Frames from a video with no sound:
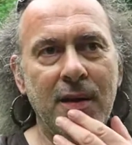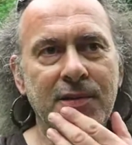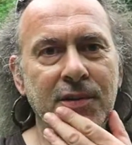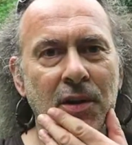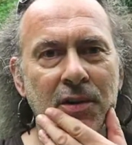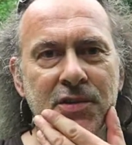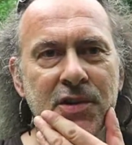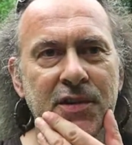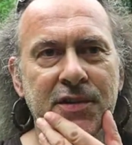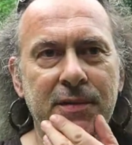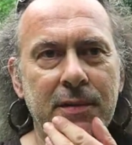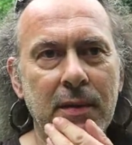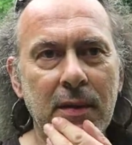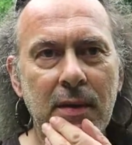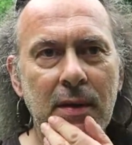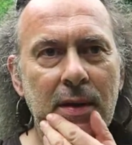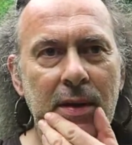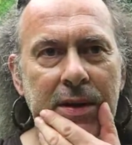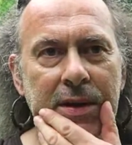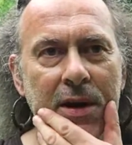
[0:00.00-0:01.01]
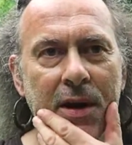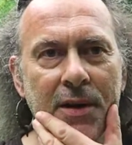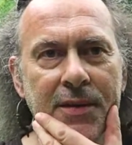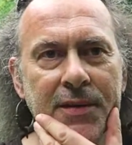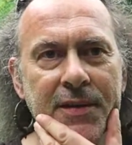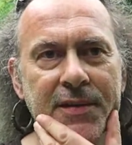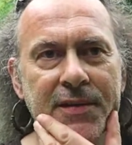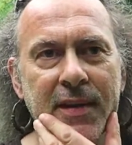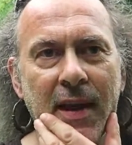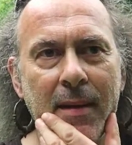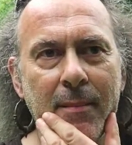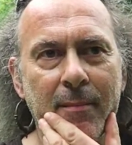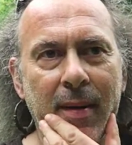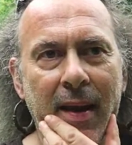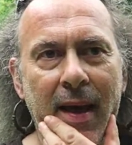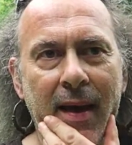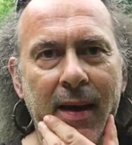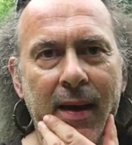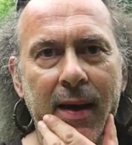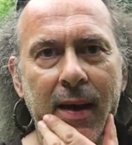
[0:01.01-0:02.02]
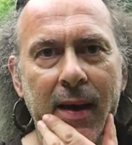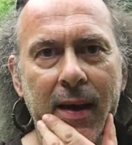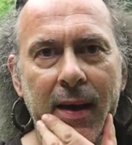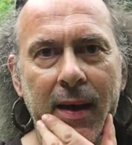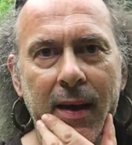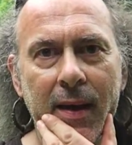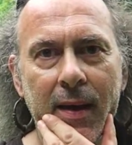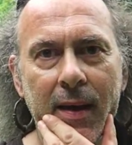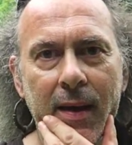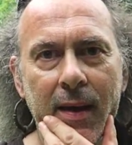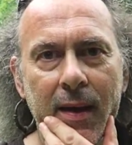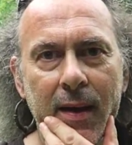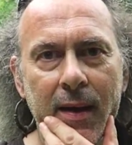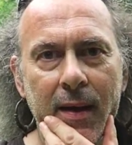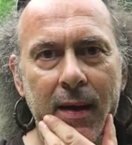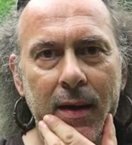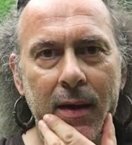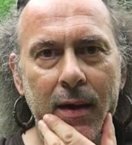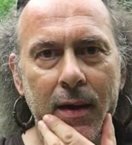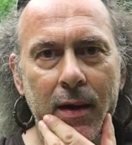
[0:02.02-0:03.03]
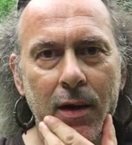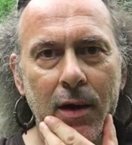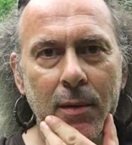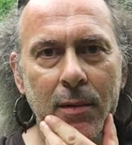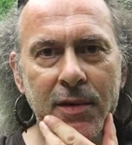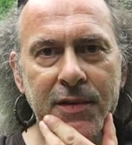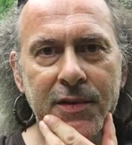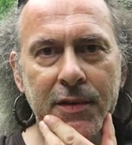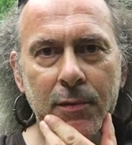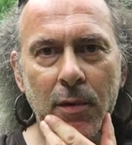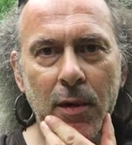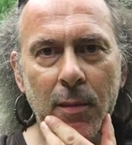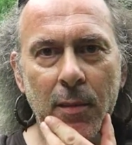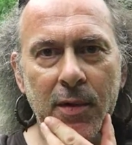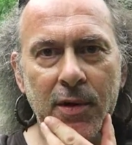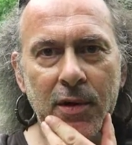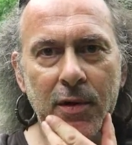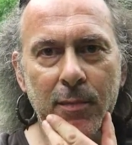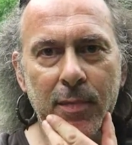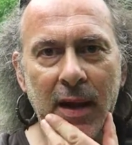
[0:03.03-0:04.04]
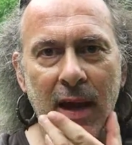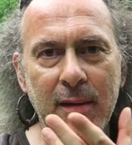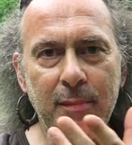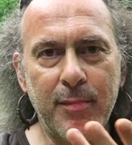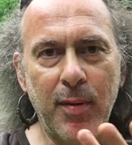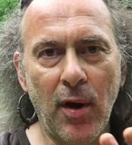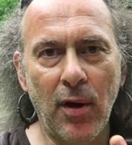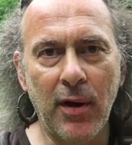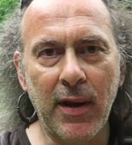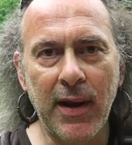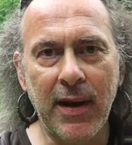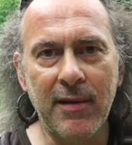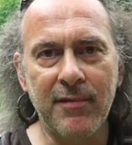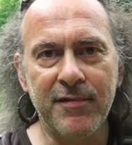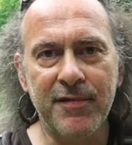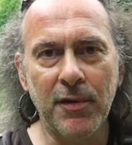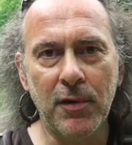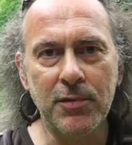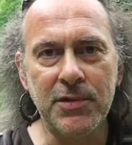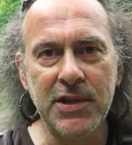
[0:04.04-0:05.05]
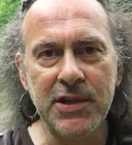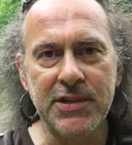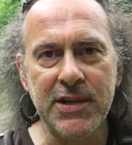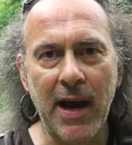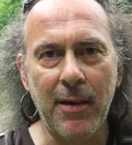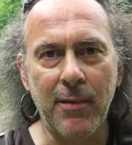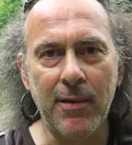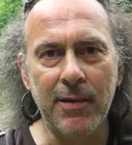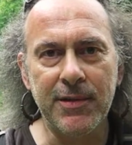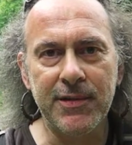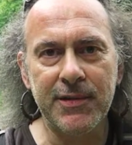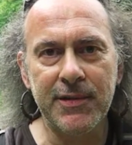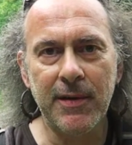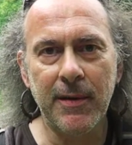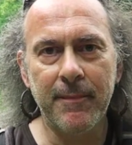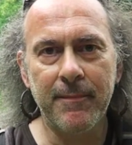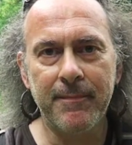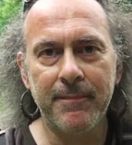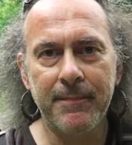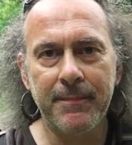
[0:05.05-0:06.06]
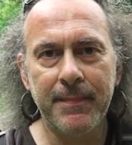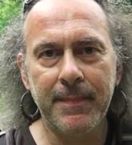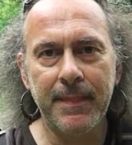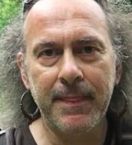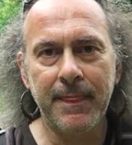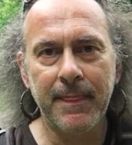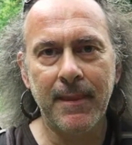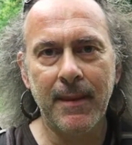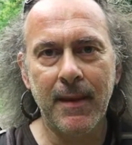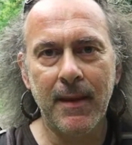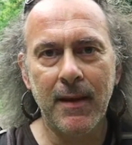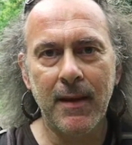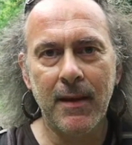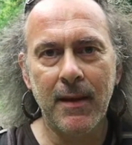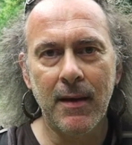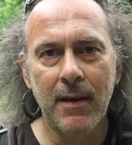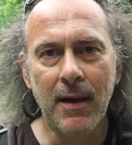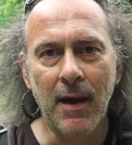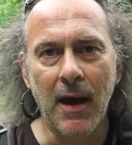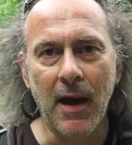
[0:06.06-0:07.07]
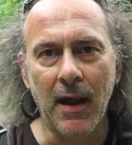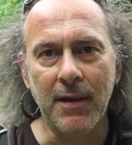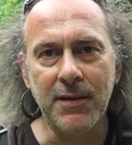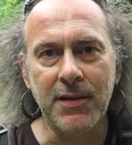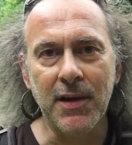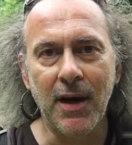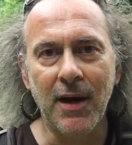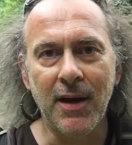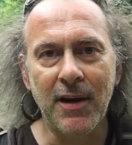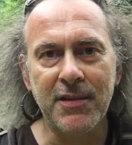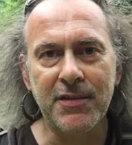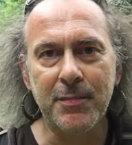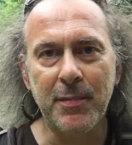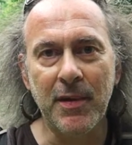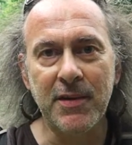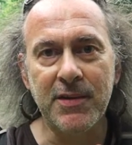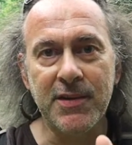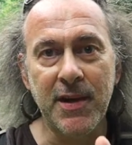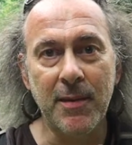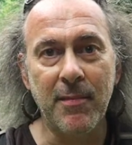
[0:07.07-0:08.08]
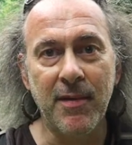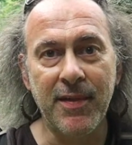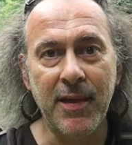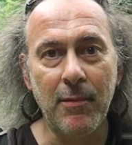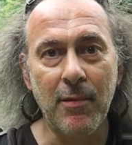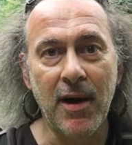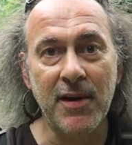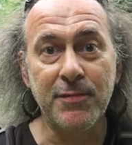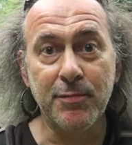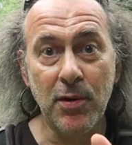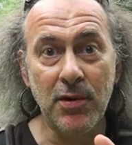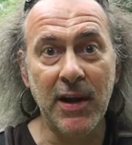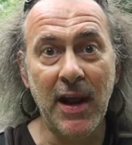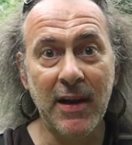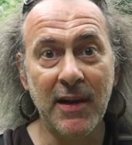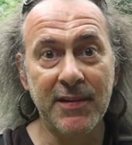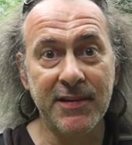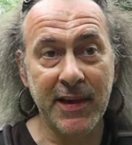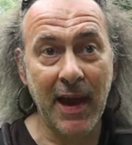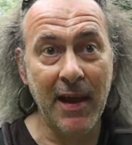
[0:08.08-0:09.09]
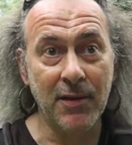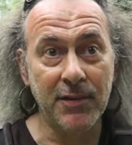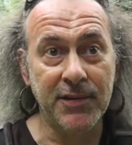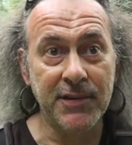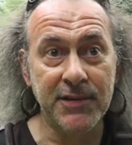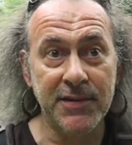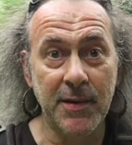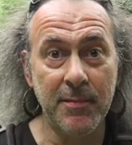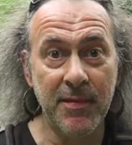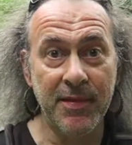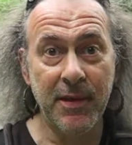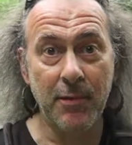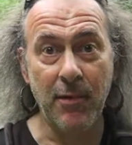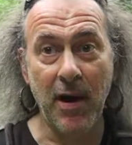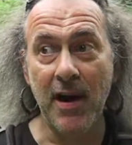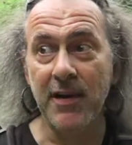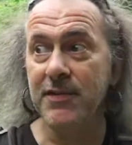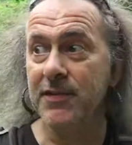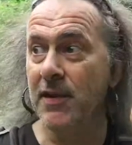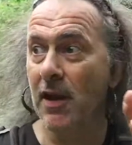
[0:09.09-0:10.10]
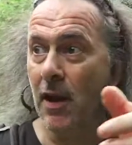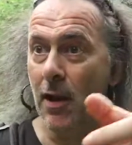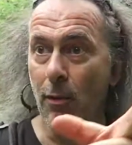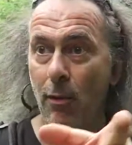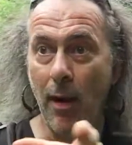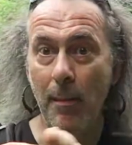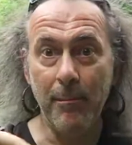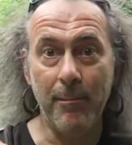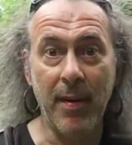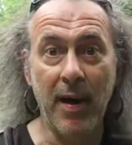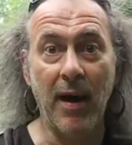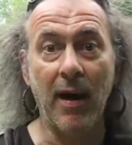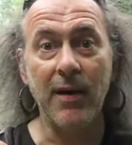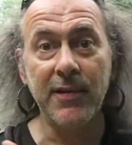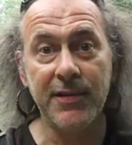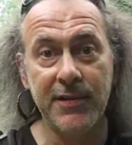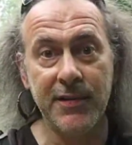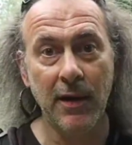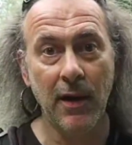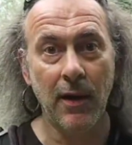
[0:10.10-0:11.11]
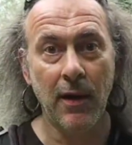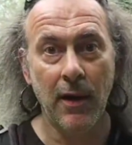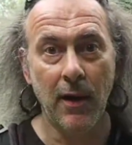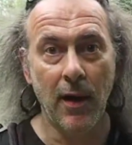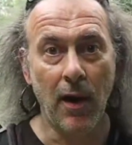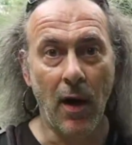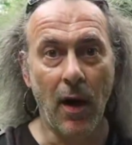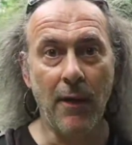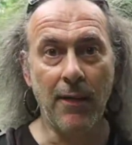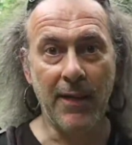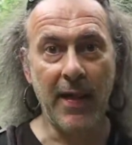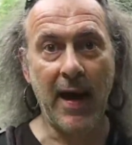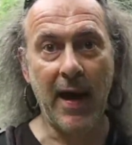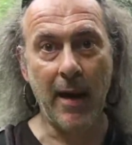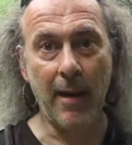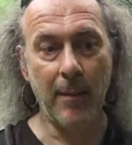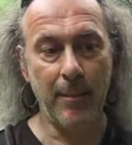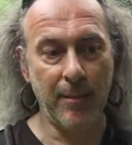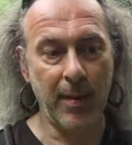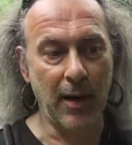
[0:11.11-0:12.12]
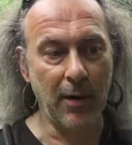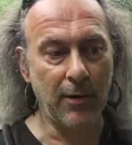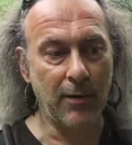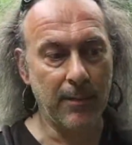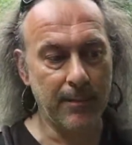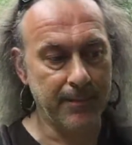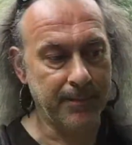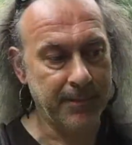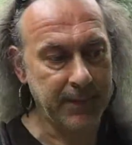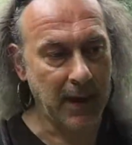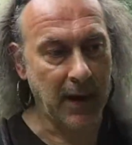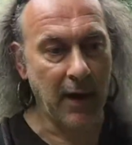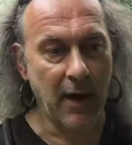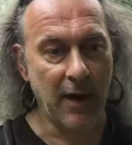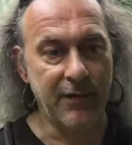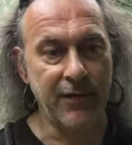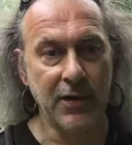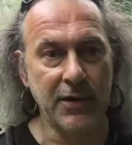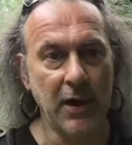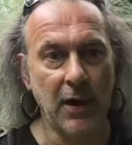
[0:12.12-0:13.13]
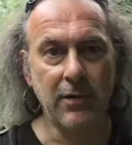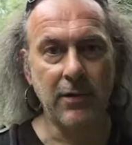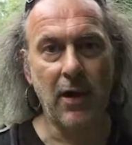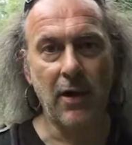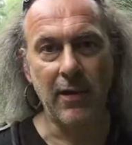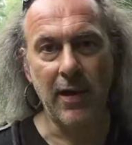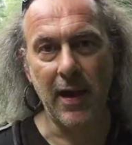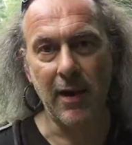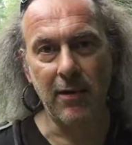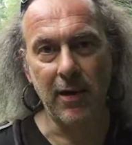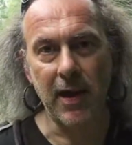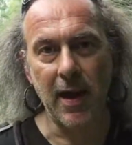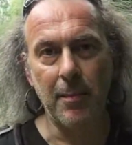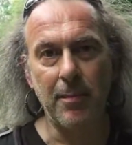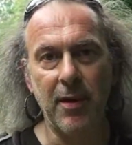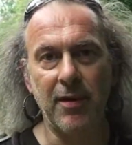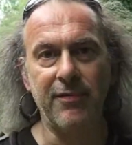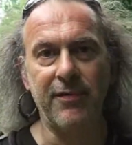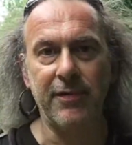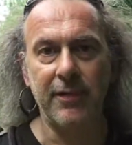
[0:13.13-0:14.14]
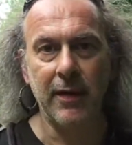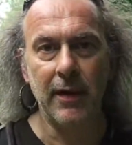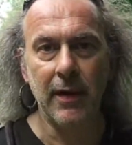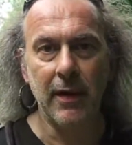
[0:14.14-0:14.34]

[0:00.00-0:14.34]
it's not just Gardner's name blank. Who was the woman who played Polly in Fawlty Towers? And her husband Timothy West. Prunella Scales and Timothy West went past on their boat. If you don't know, they're a couple of